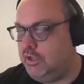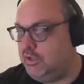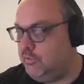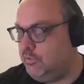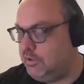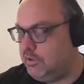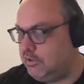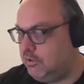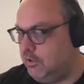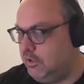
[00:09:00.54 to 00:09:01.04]
into
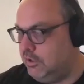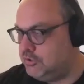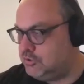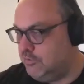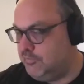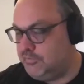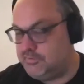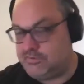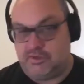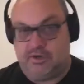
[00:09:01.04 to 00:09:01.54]
a client's
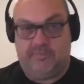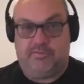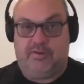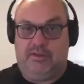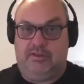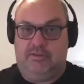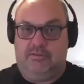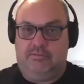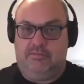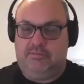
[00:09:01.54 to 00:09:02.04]
office, and I've
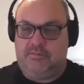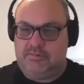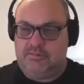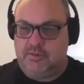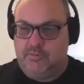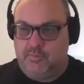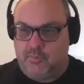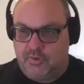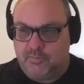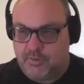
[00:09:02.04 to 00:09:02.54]
had
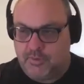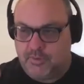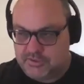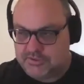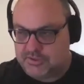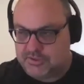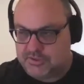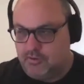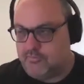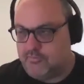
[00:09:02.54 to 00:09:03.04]
similar
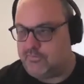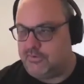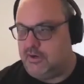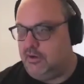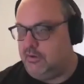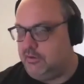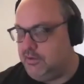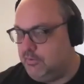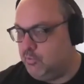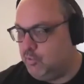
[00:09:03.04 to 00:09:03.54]
myself,
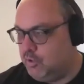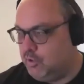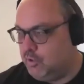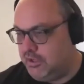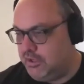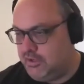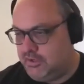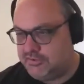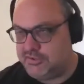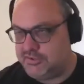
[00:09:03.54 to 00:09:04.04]
you walk
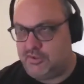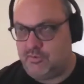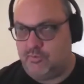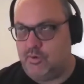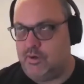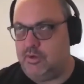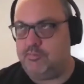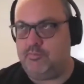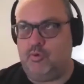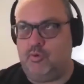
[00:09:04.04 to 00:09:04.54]
in and see the
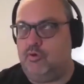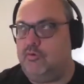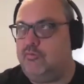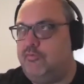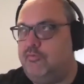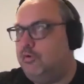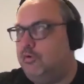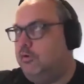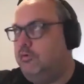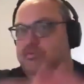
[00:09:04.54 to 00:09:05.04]
whiteboard
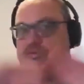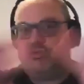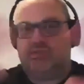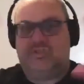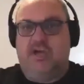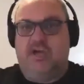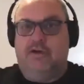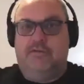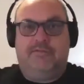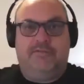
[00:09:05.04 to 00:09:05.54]
full of
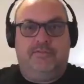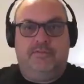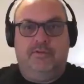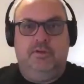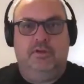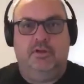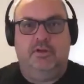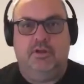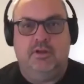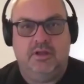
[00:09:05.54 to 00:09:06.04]
stuff,
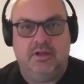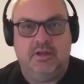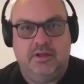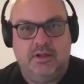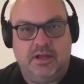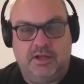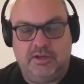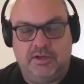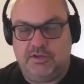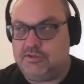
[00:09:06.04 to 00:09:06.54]

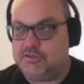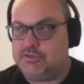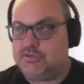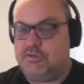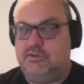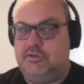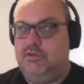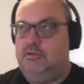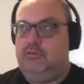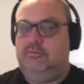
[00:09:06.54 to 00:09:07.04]
and you just,
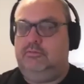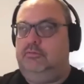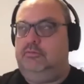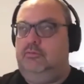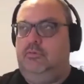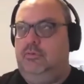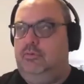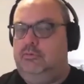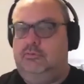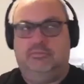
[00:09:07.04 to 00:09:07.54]

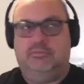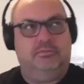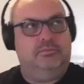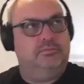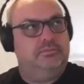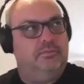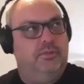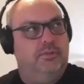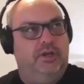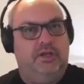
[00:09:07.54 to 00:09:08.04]

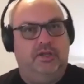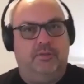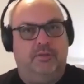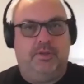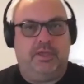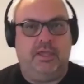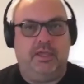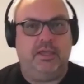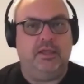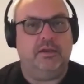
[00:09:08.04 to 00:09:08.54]
where do you
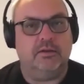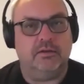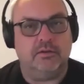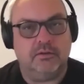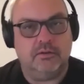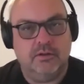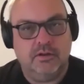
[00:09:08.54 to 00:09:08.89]
begin?